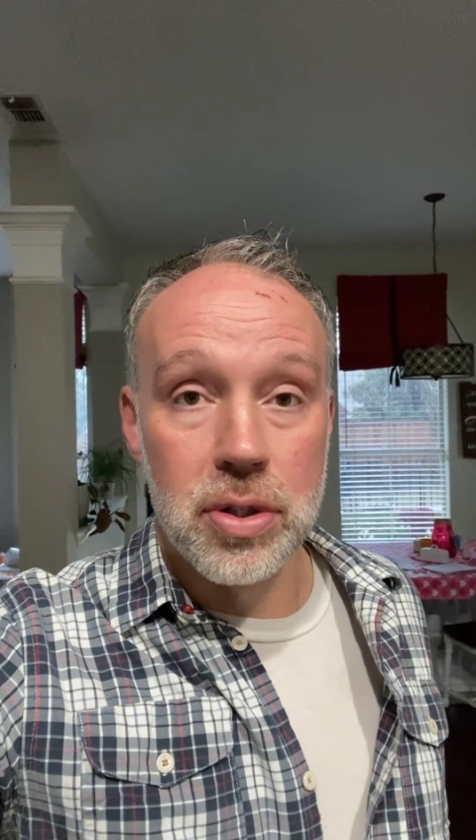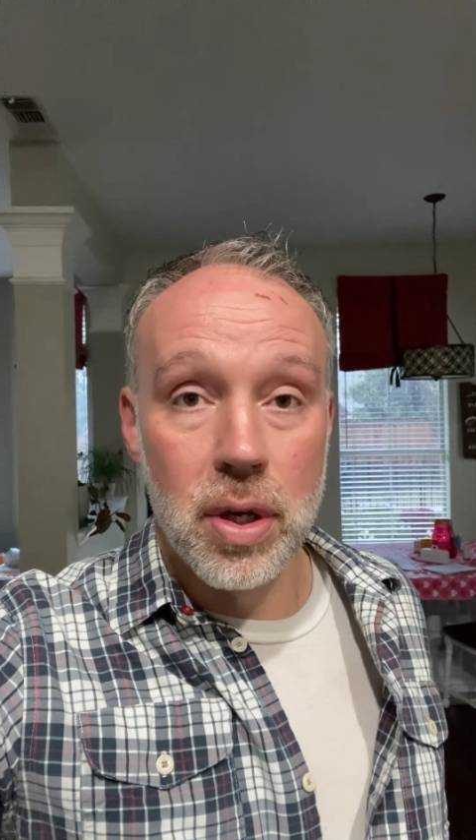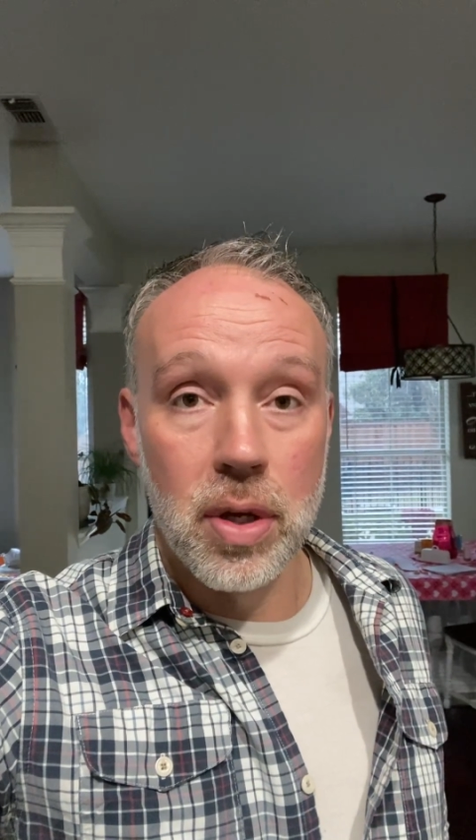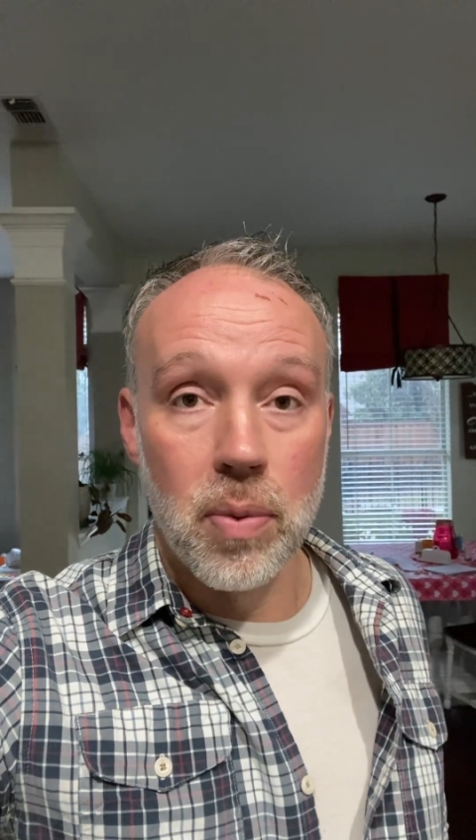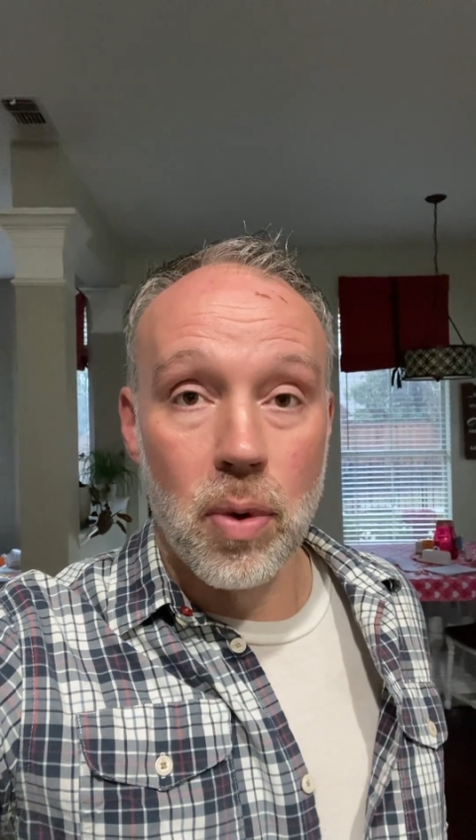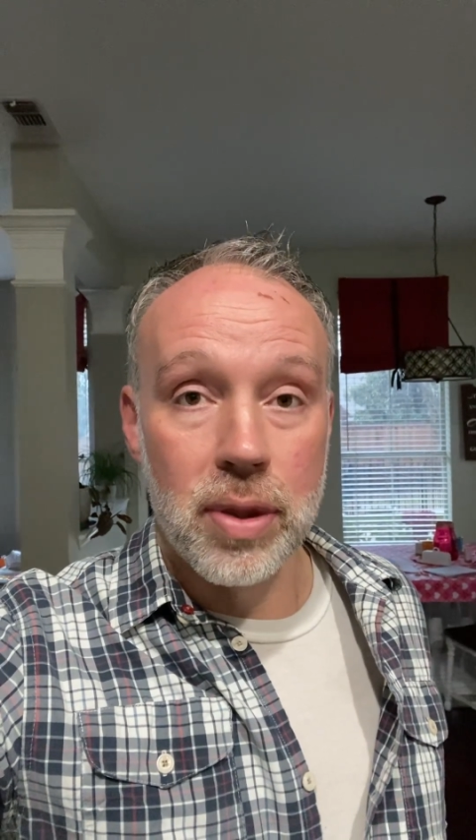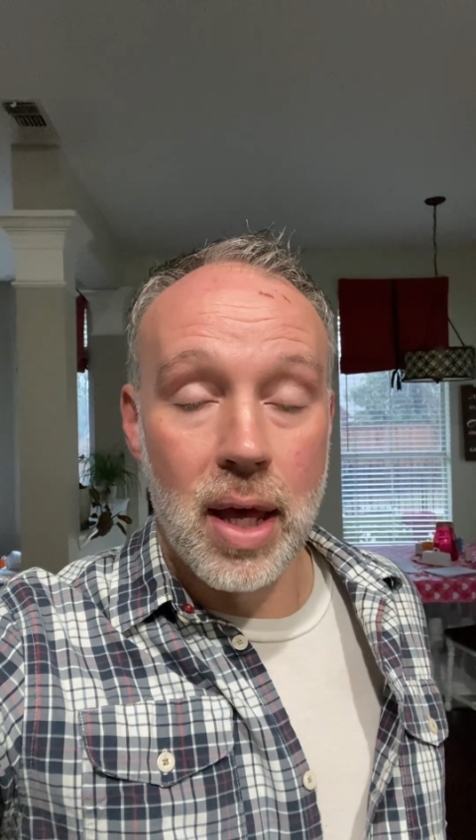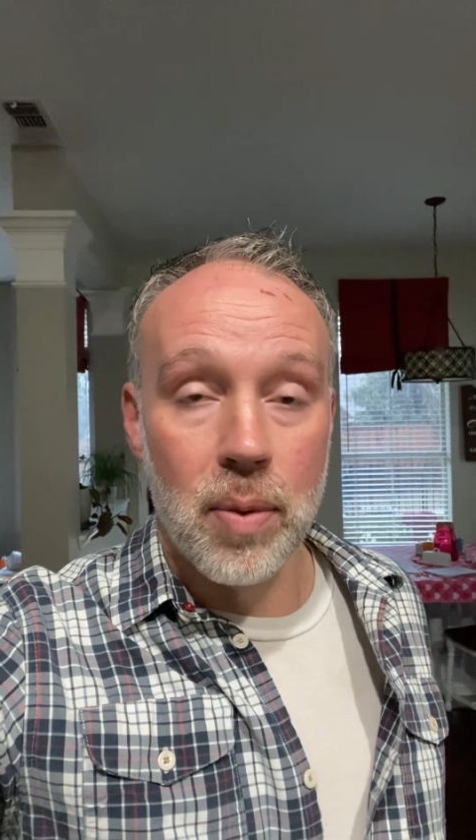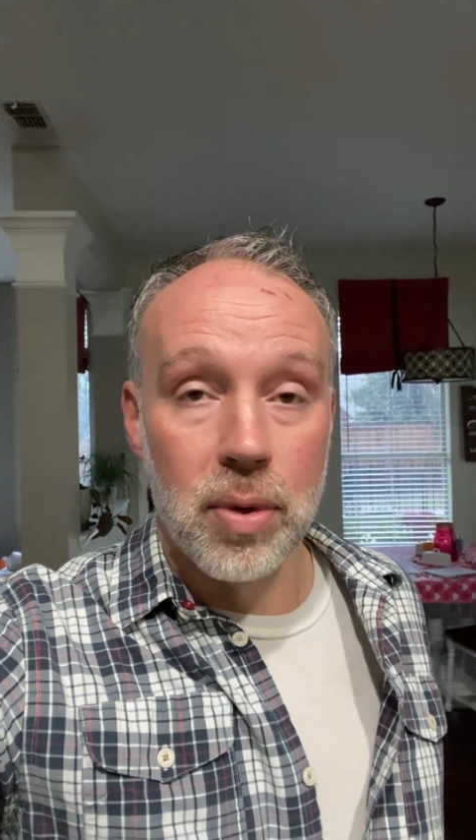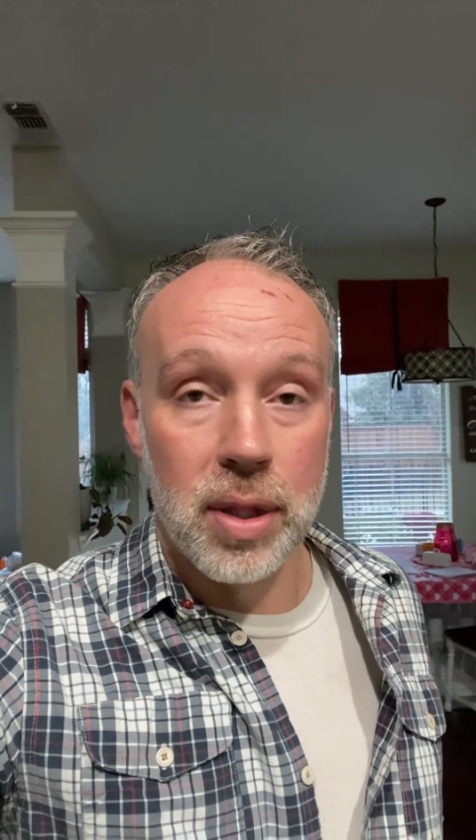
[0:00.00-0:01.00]
show you what
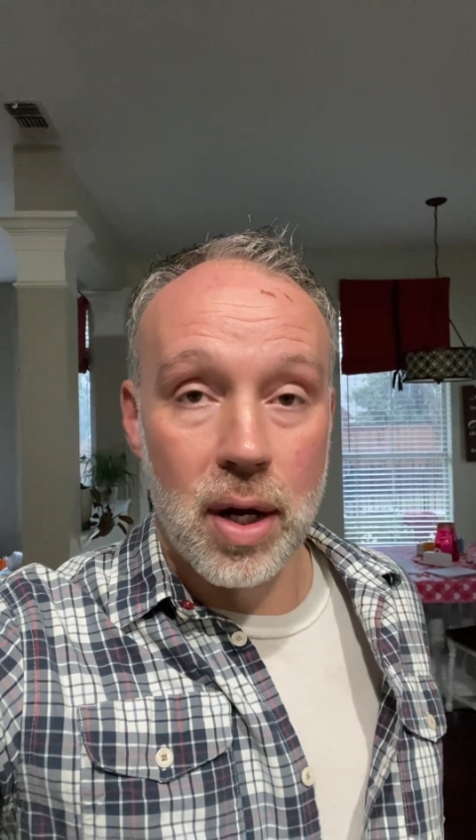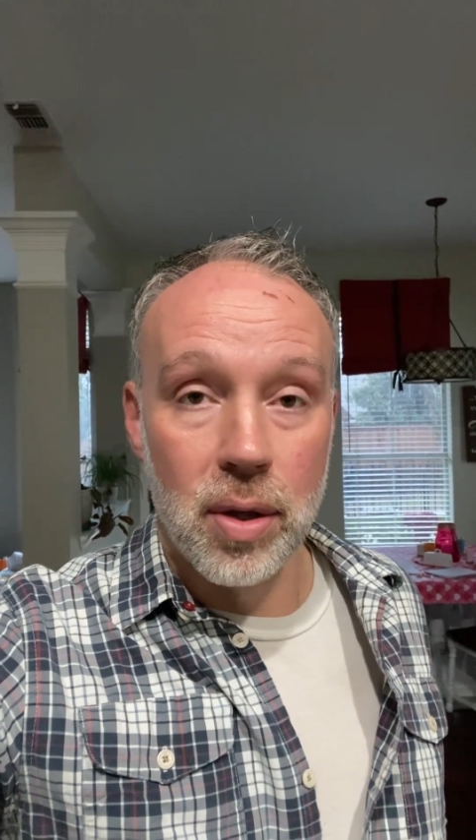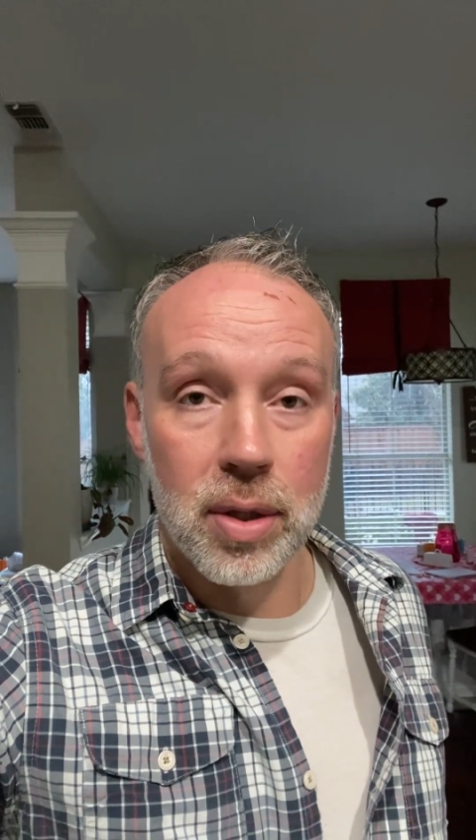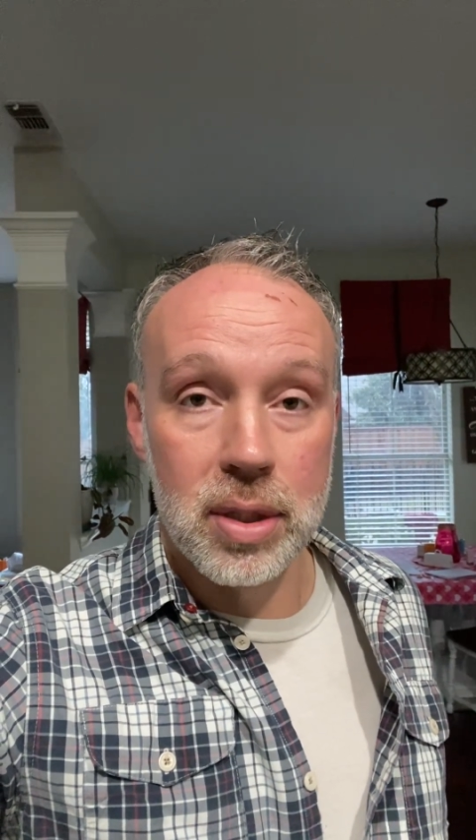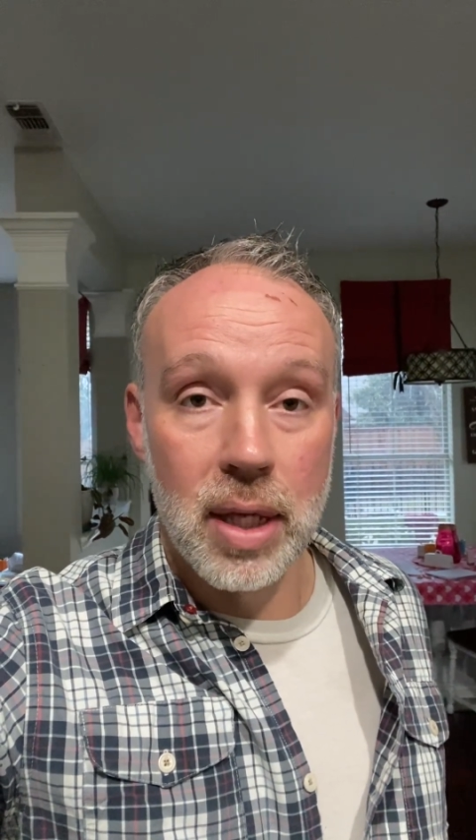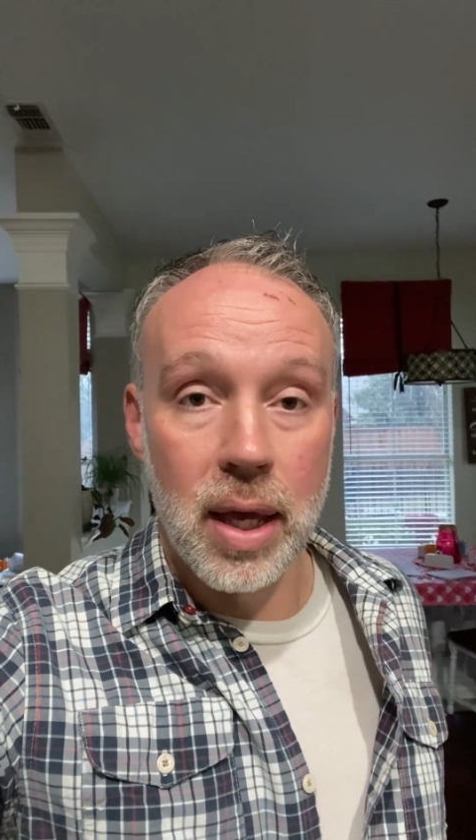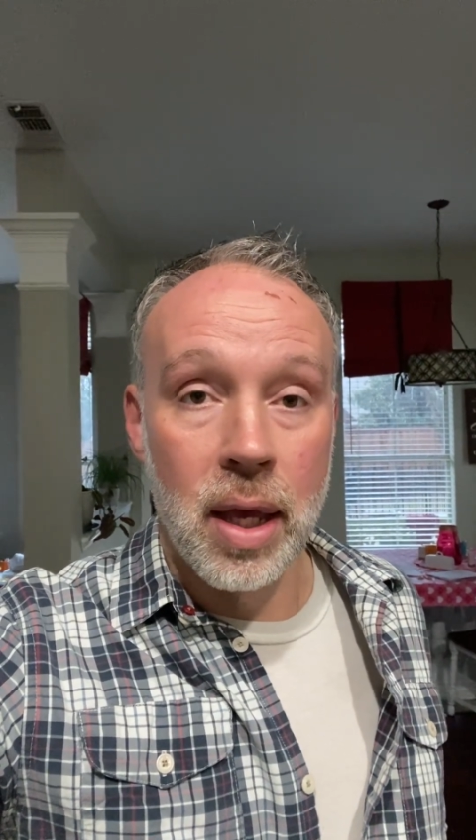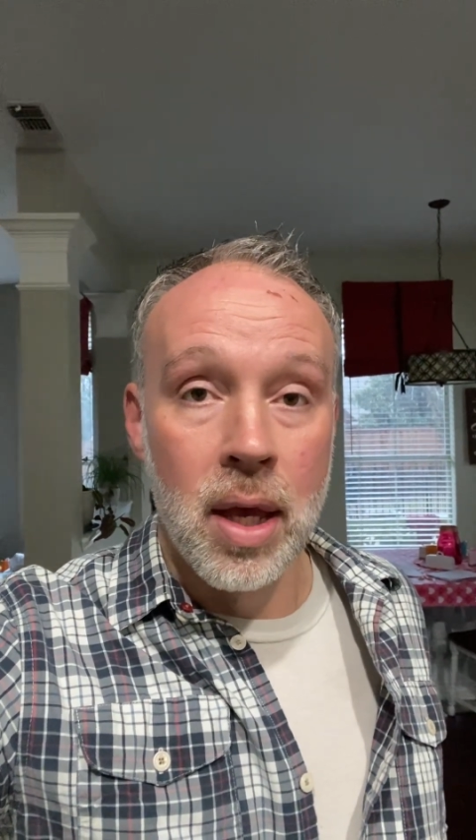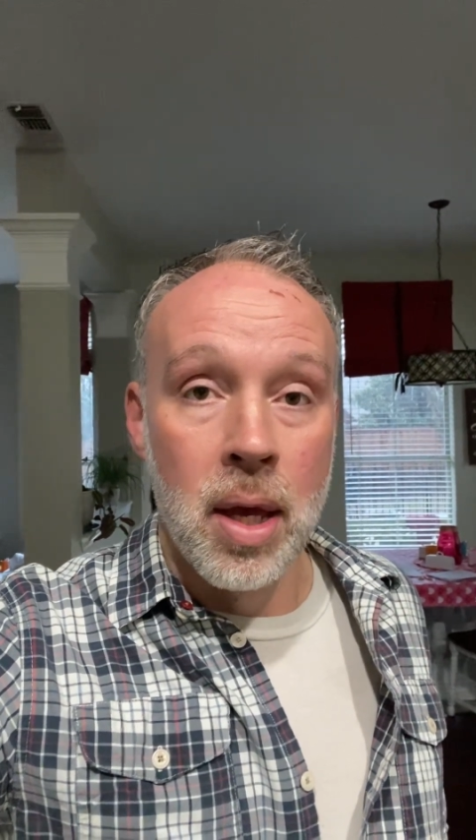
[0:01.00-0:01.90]
that all looks like.